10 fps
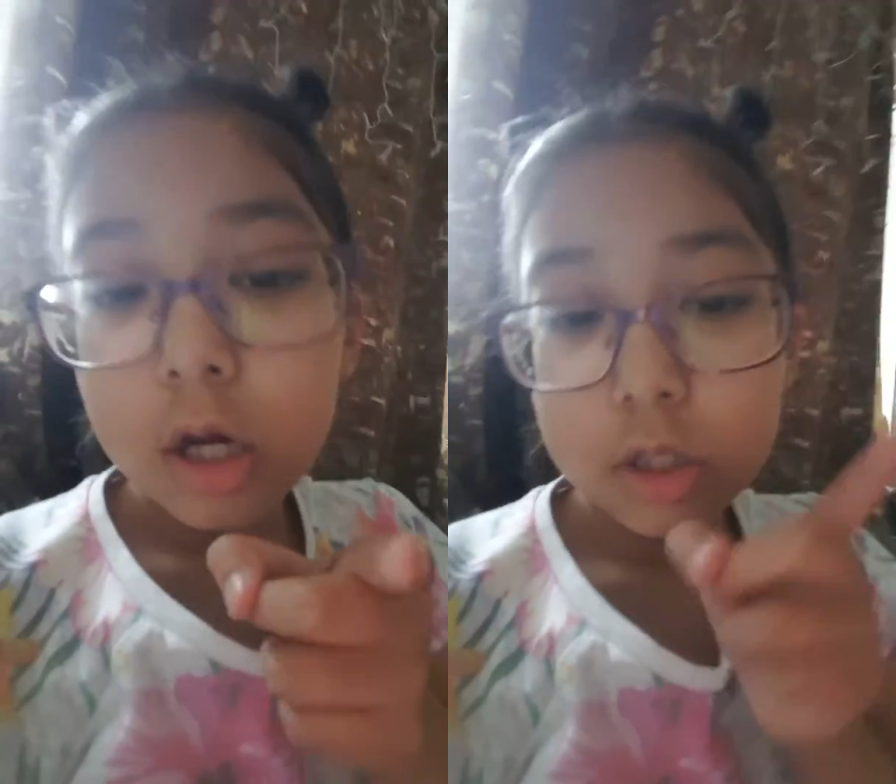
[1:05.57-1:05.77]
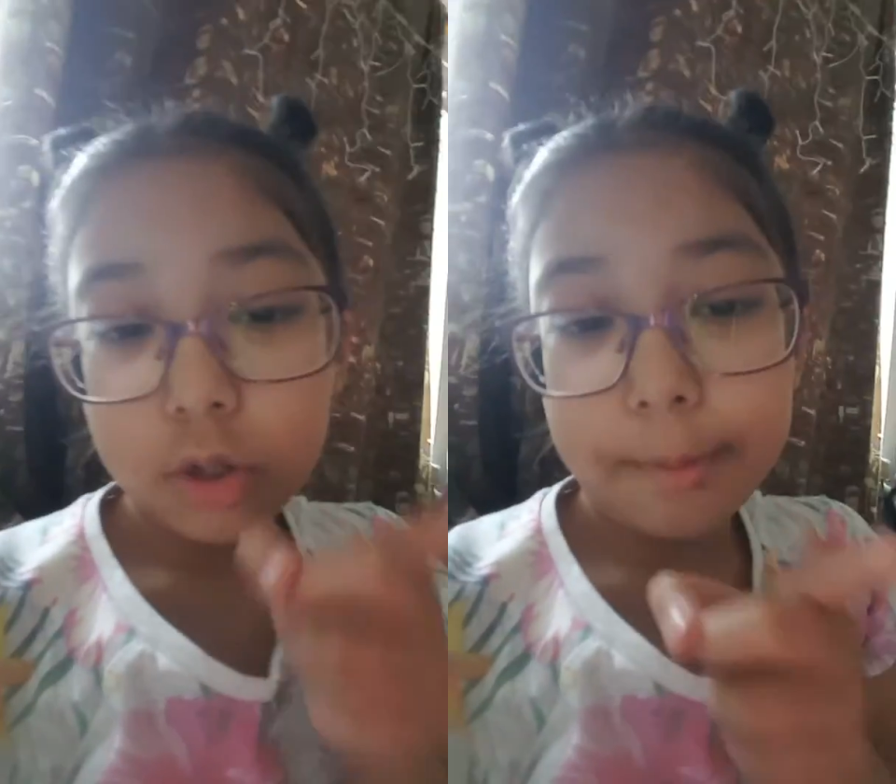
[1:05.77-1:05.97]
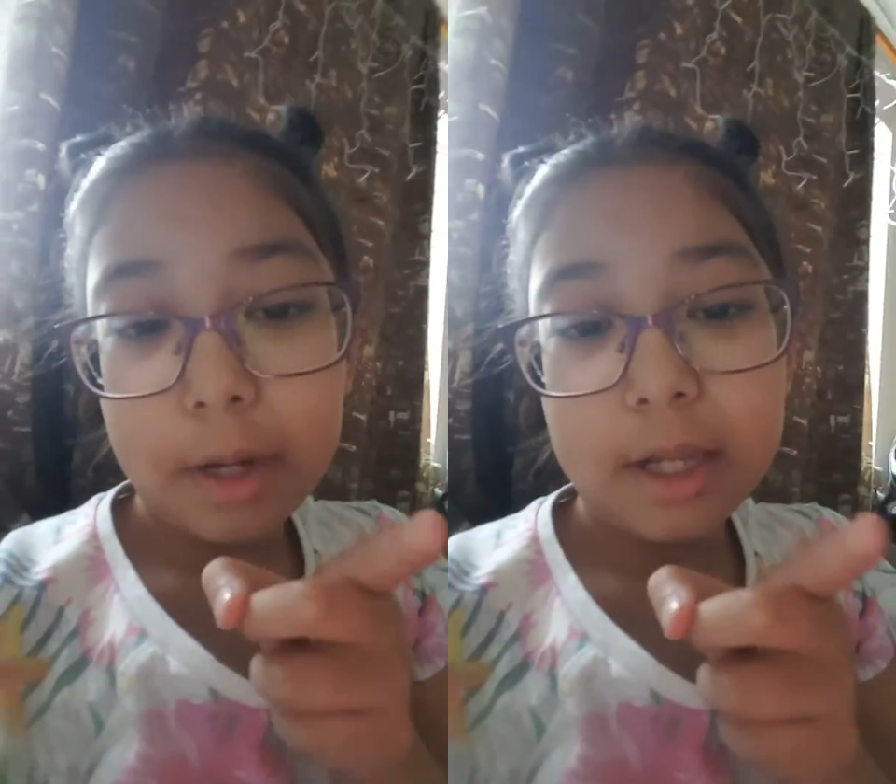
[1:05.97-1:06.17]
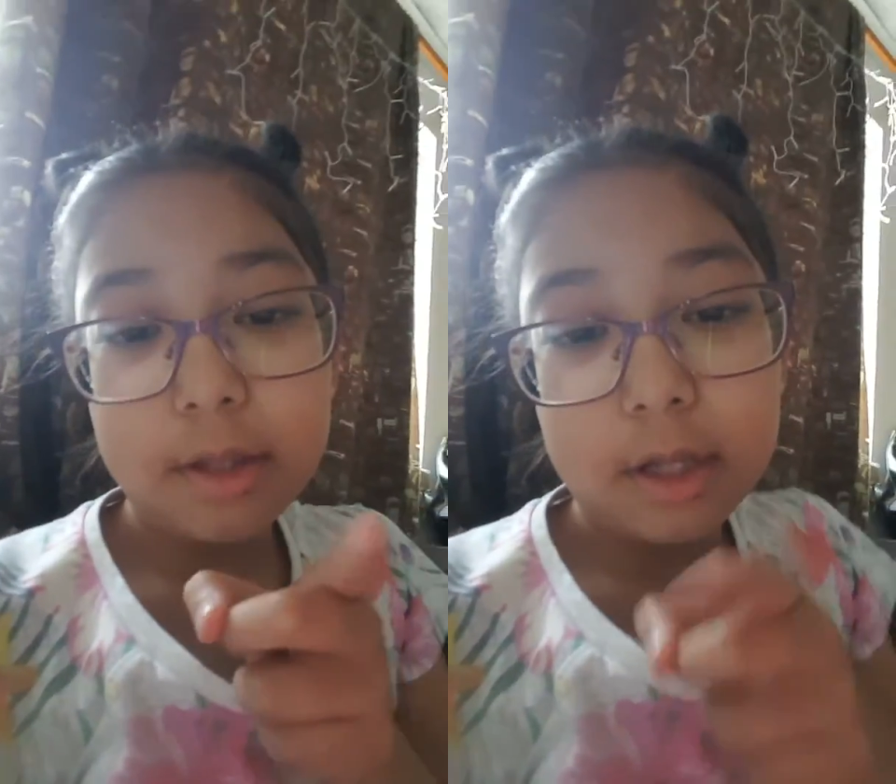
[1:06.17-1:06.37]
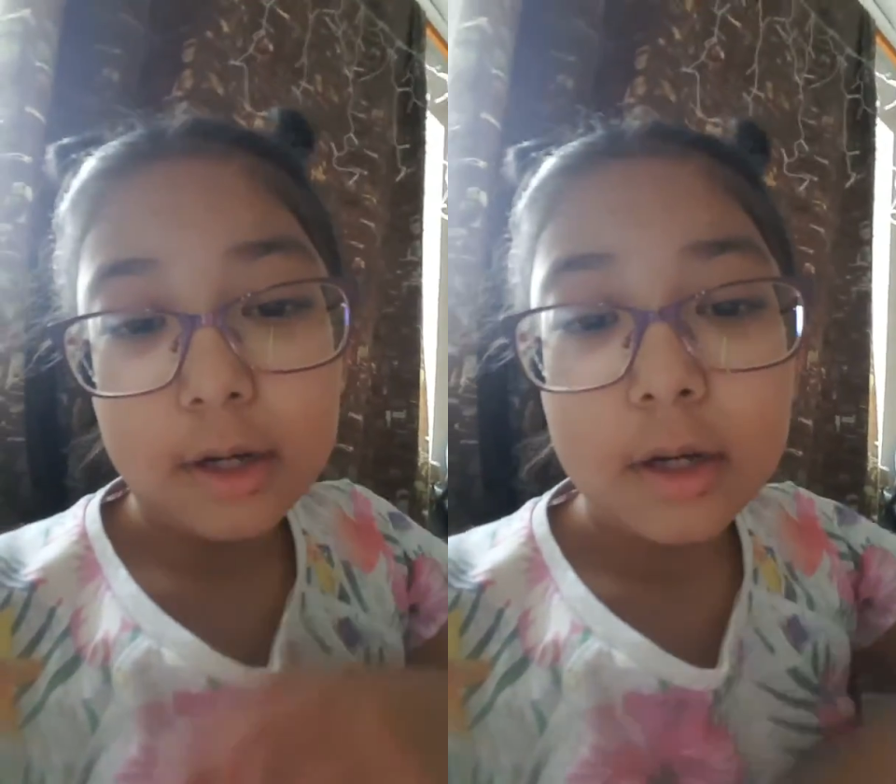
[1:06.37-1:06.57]
you're
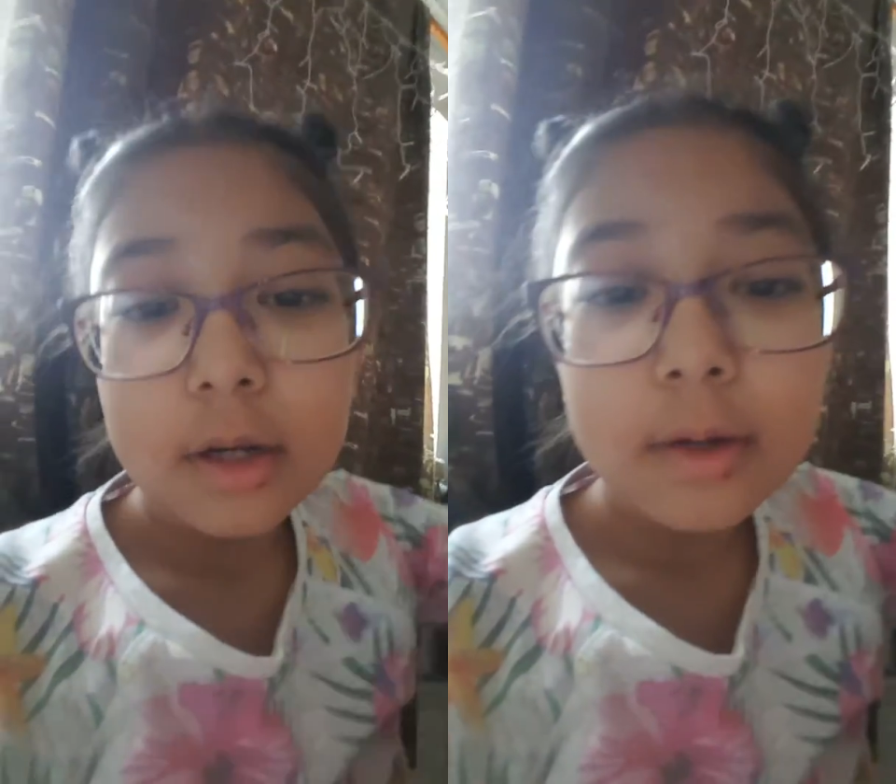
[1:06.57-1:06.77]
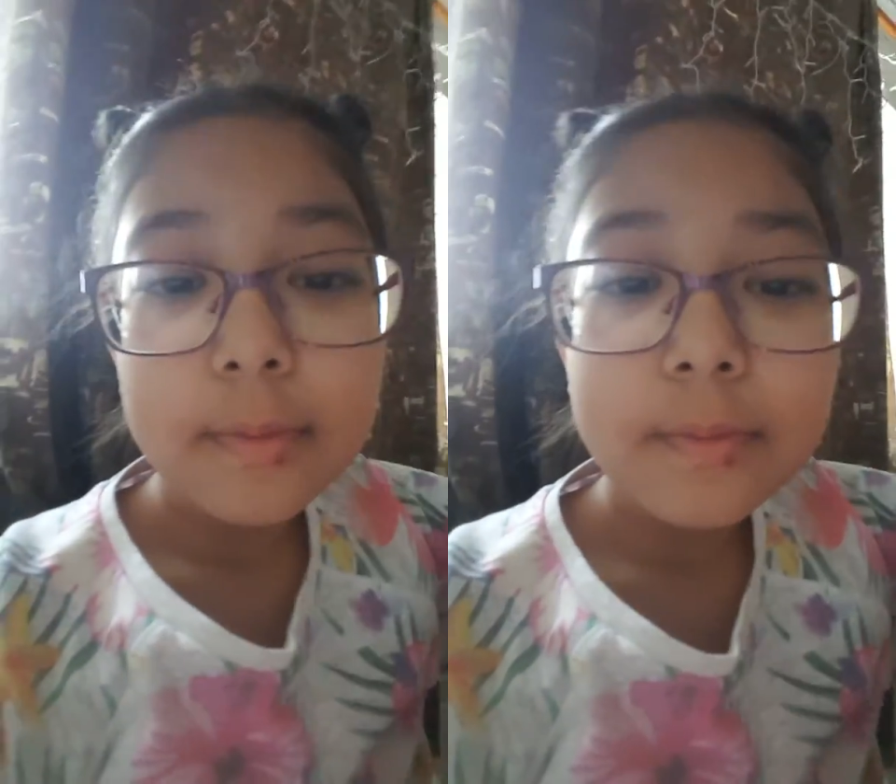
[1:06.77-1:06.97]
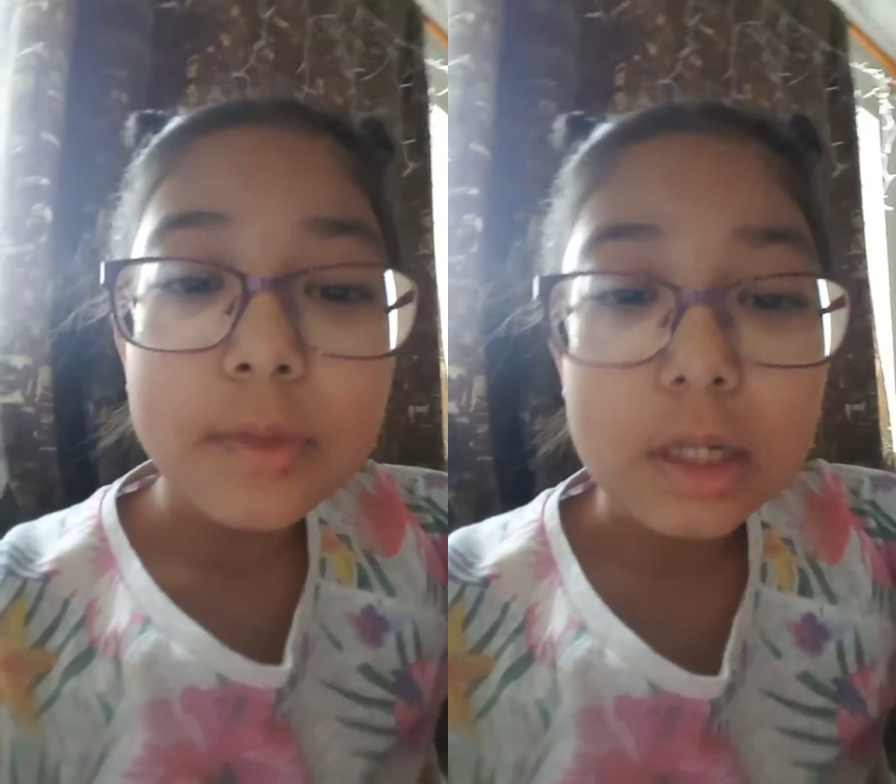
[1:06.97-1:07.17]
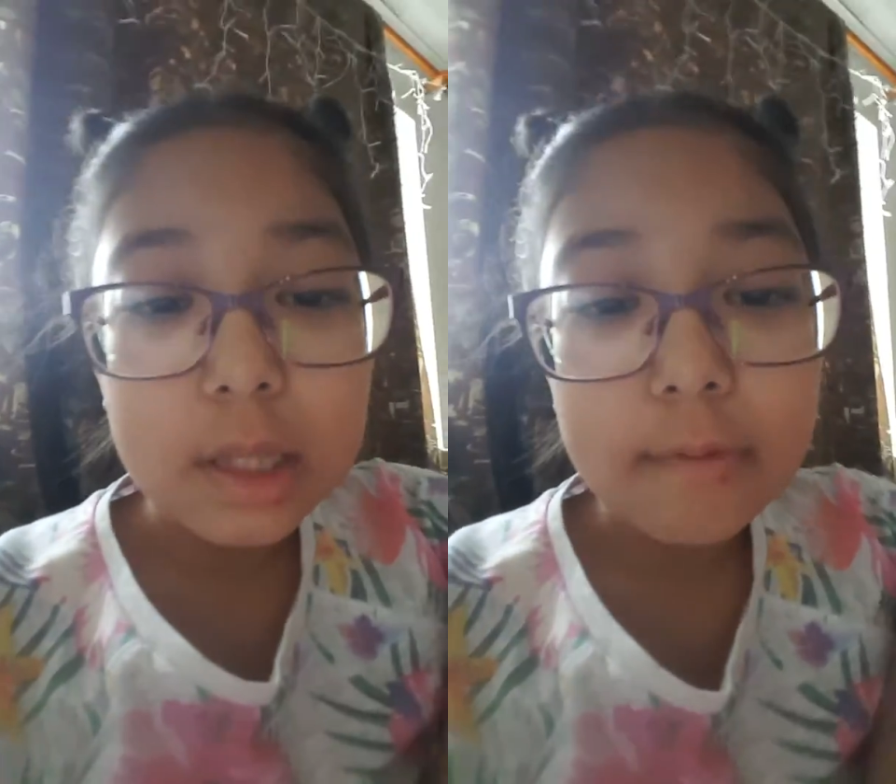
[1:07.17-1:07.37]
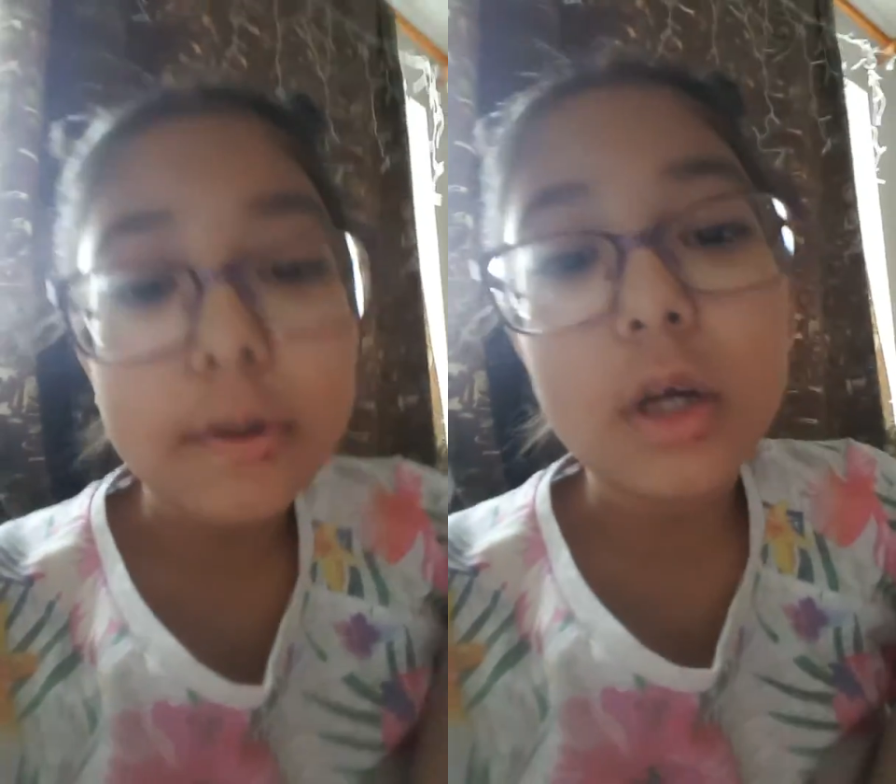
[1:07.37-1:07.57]
amazing.
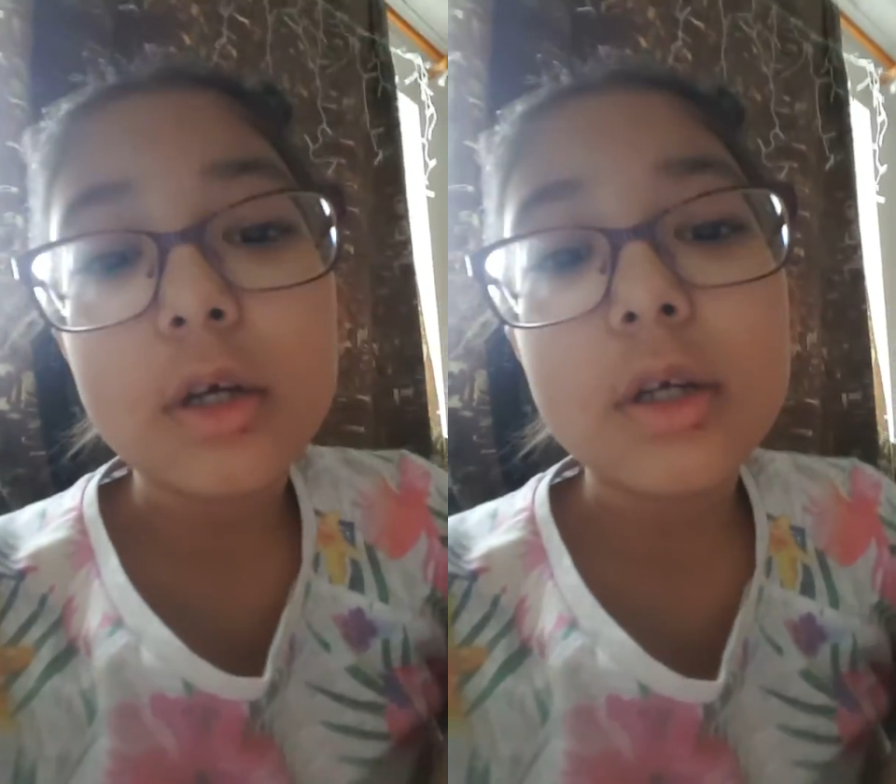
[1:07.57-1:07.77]
Love you.